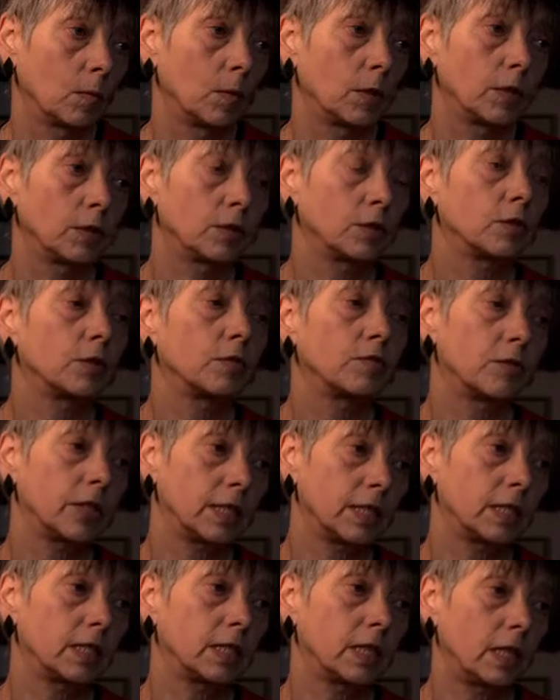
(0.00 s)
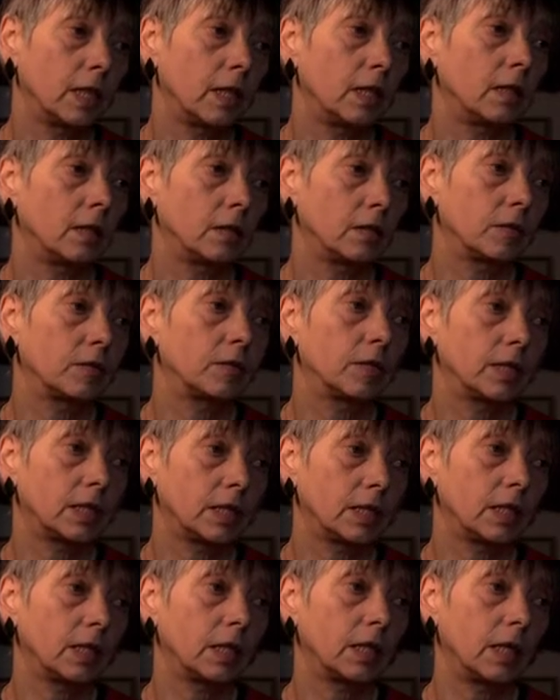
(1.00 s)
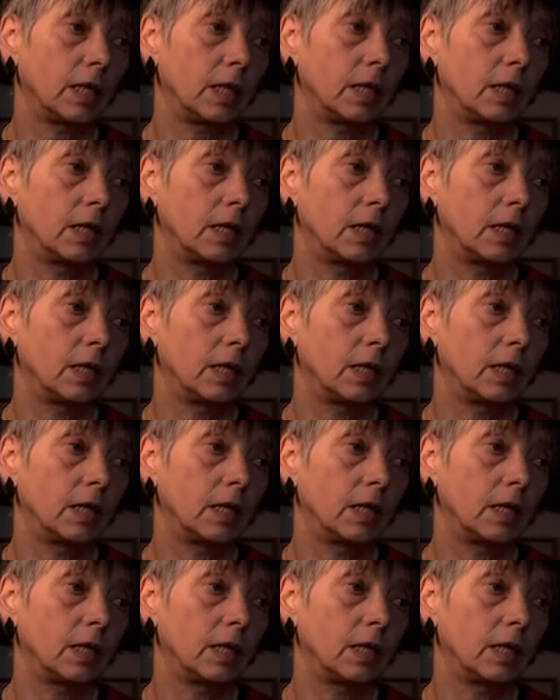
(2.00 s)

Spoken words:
Well, the sort of rusty colour.